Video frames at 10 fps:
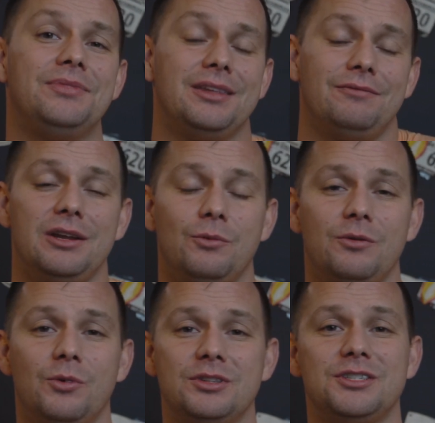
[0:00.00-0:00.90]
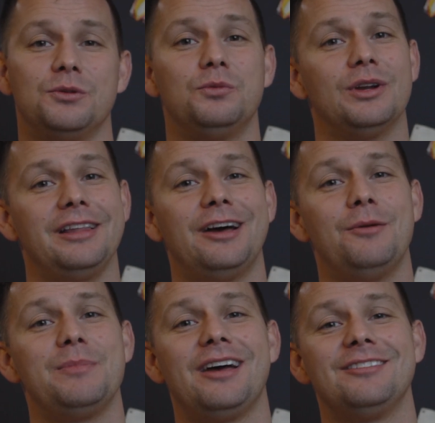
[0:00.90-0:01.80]
If anyone wants to really
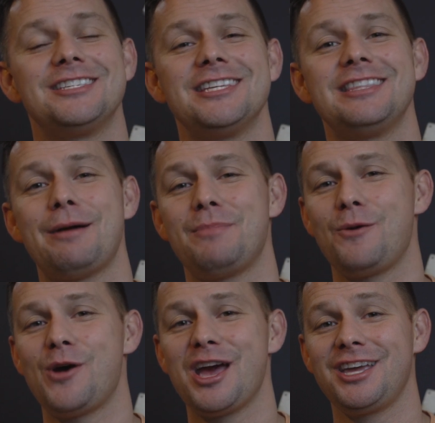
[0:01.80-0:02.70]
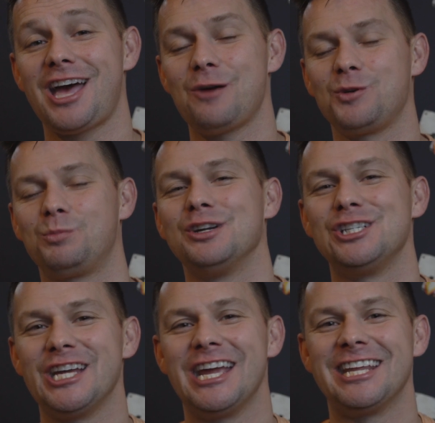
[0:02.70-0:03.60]
help me out and send that my way, I would
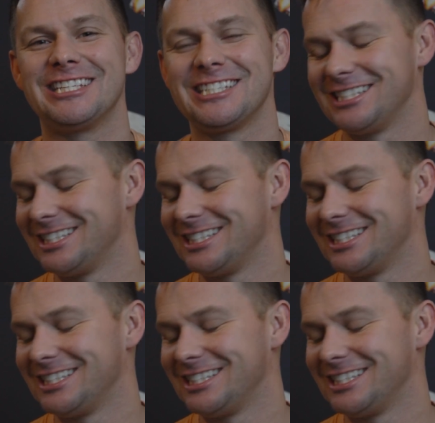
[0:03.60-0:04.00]
appreciate it.